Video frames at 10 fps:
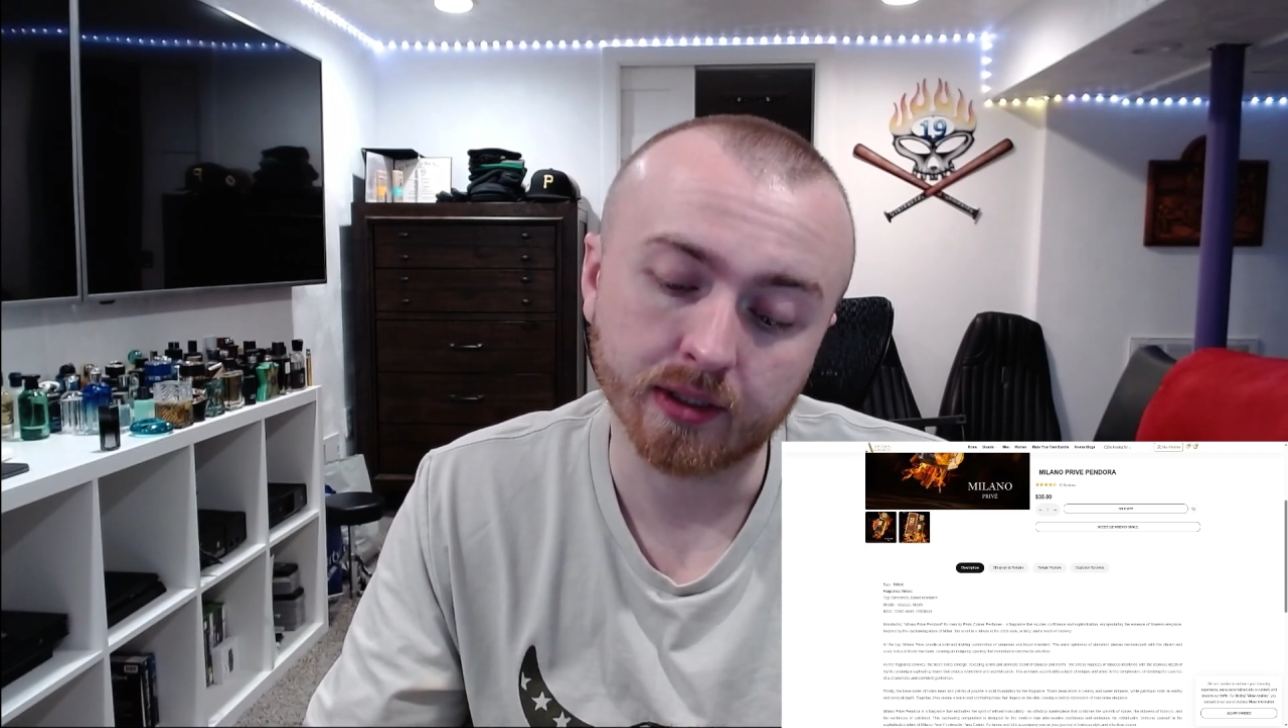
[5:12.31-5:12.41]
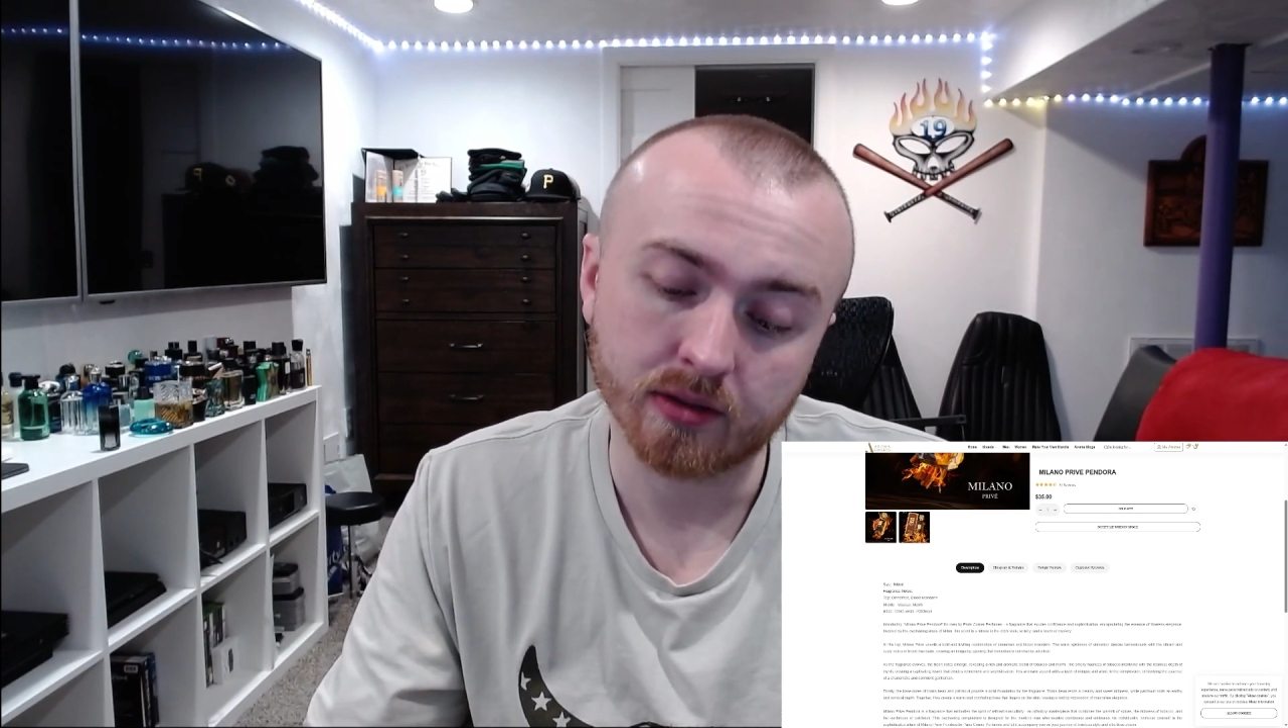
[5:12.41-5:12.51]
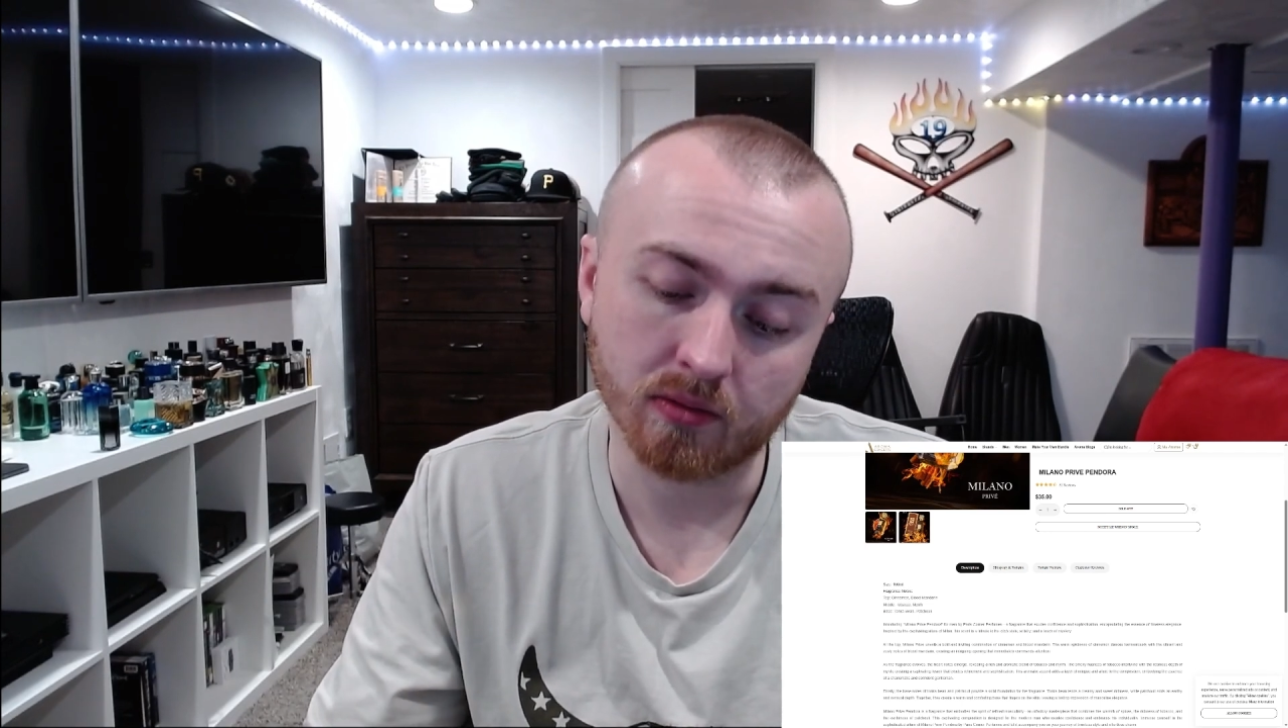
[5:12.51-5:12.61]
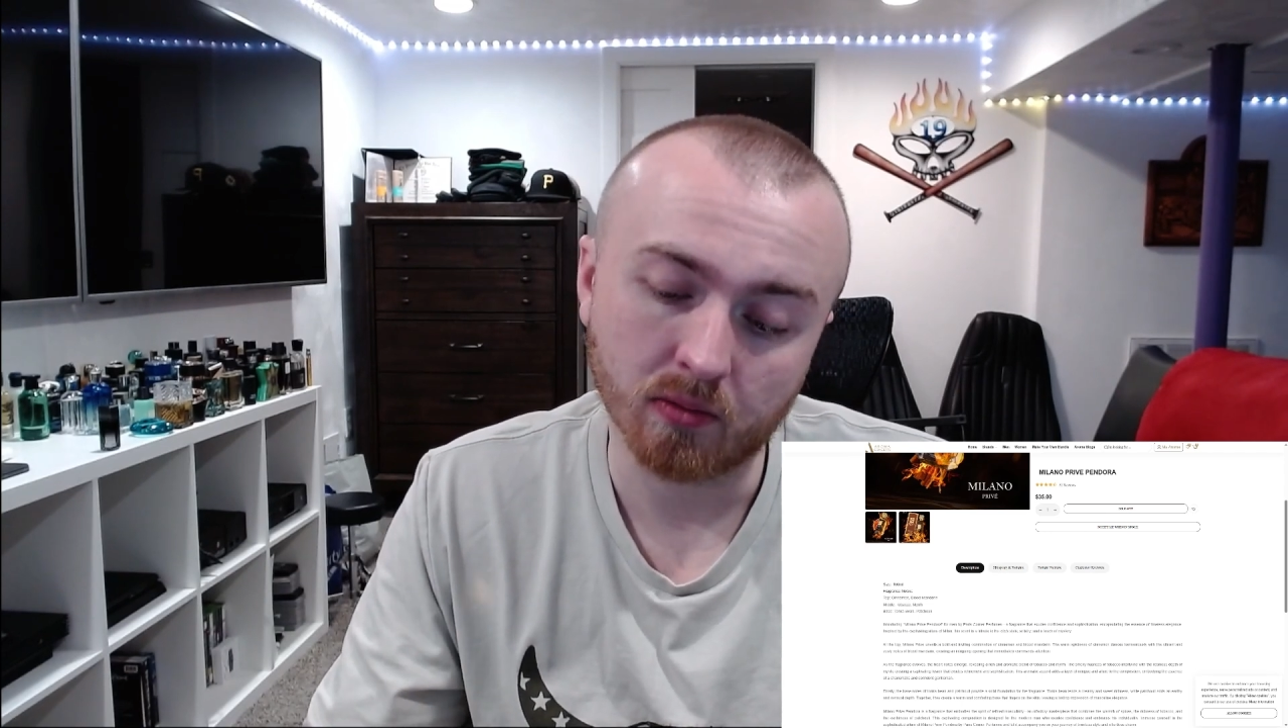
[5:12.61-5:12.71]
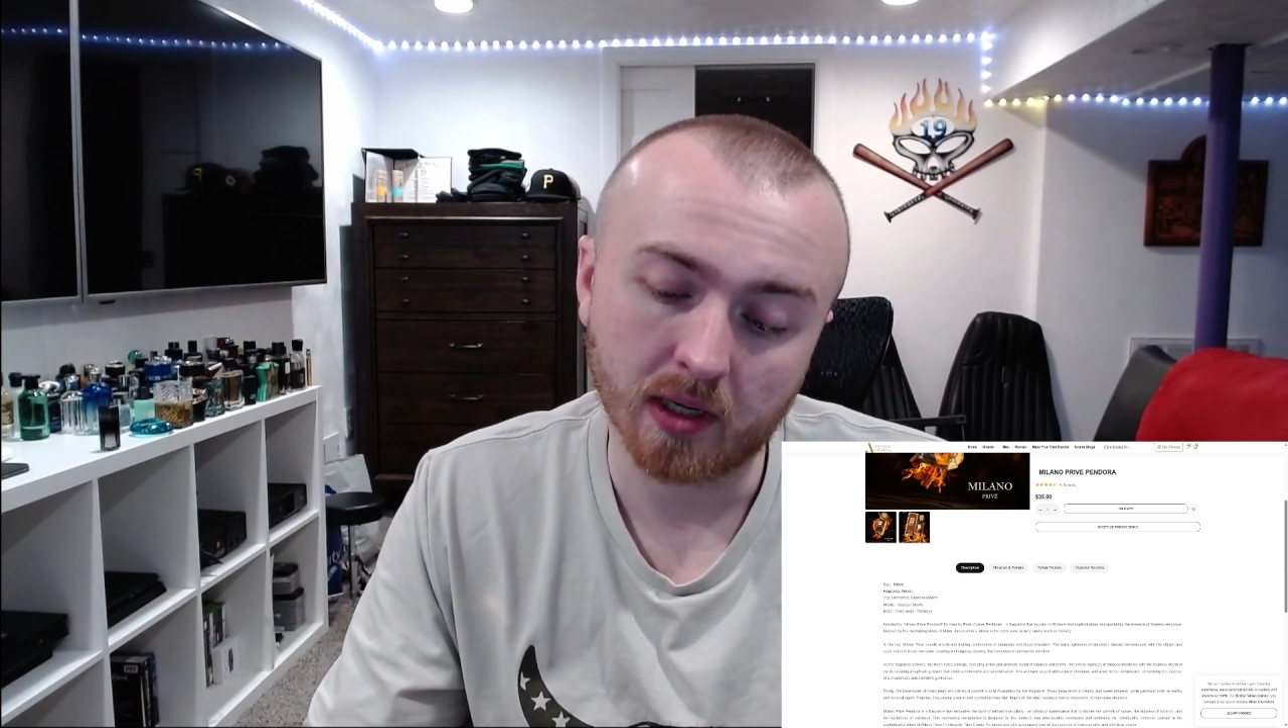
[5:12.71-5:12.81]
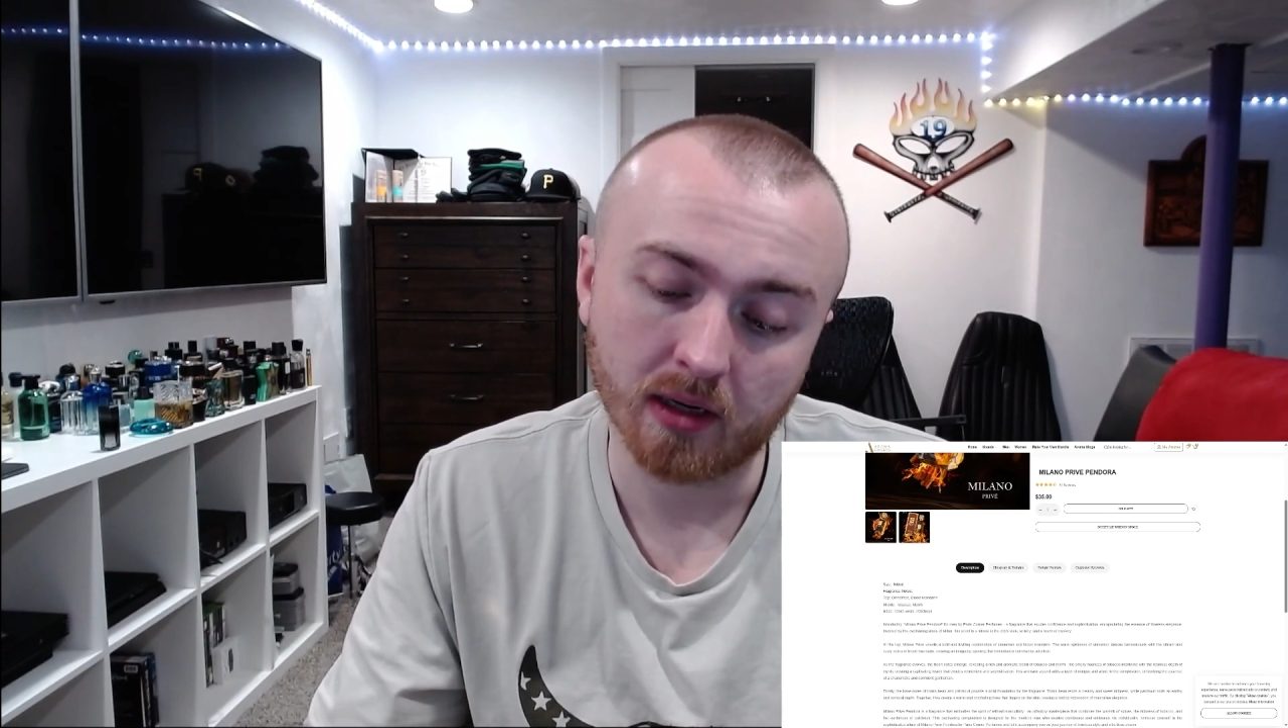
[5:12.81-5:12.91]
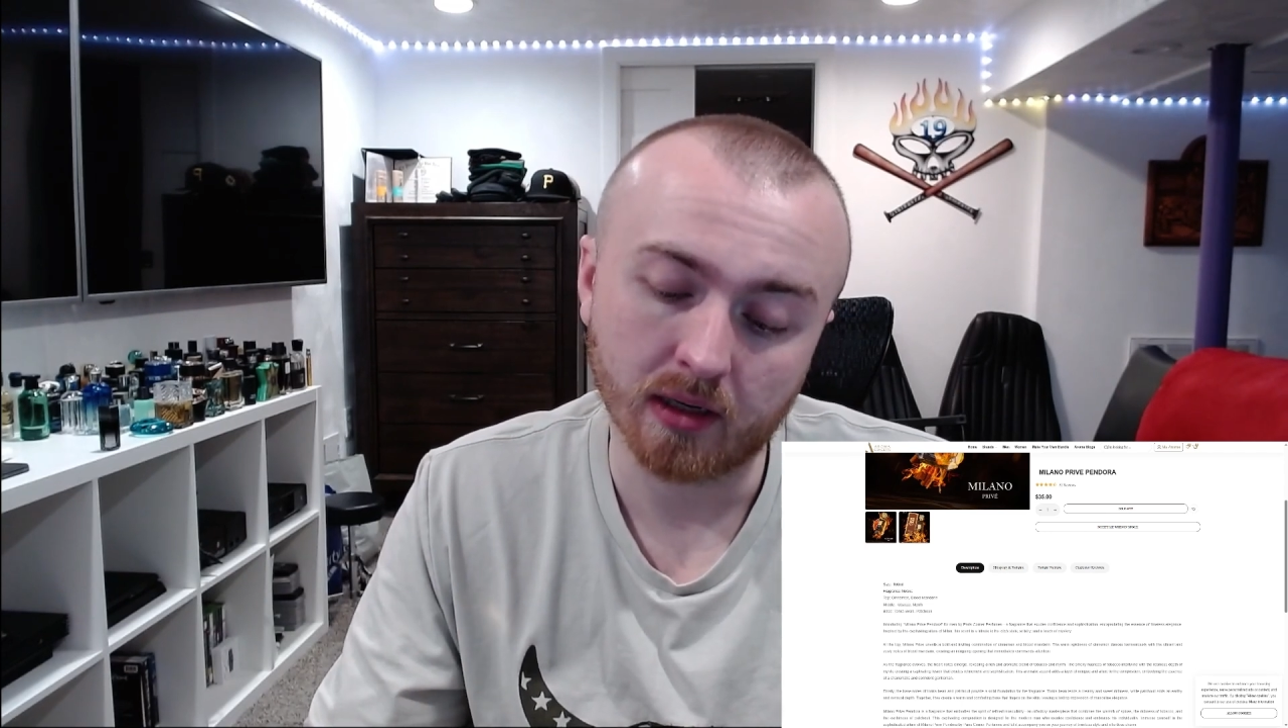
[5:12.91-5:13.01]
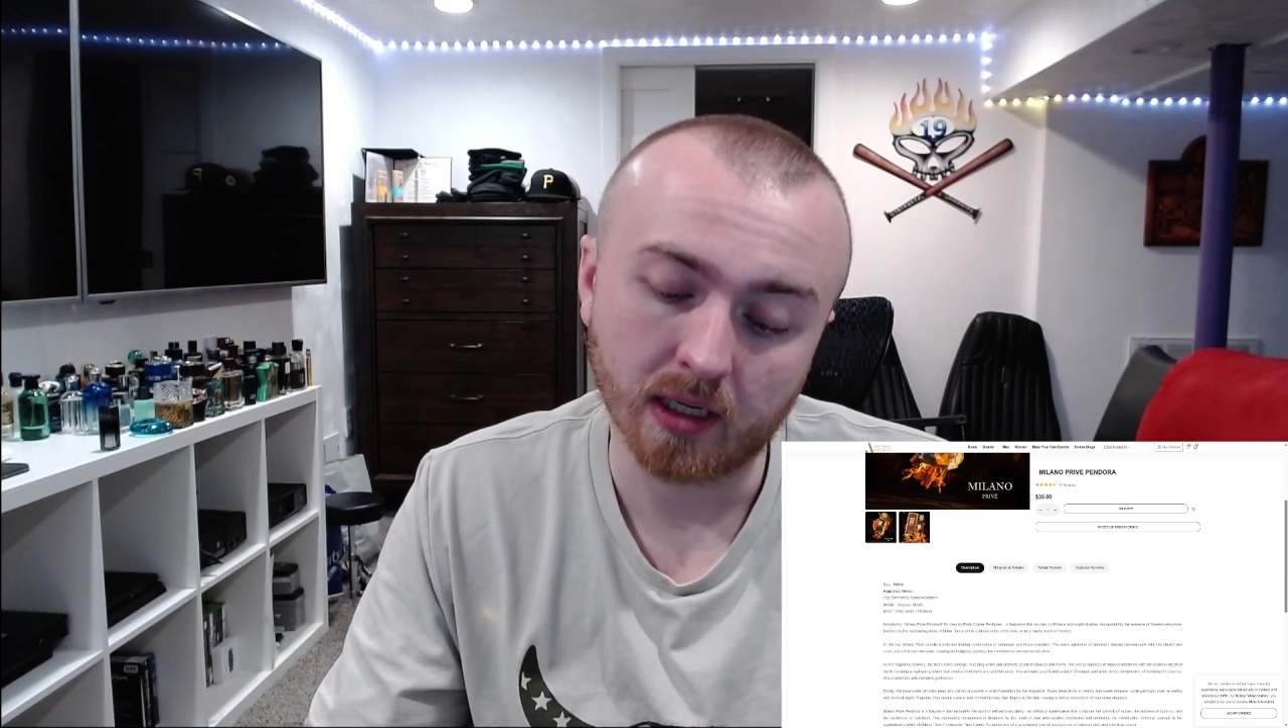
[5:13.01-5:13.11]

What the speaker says: to wear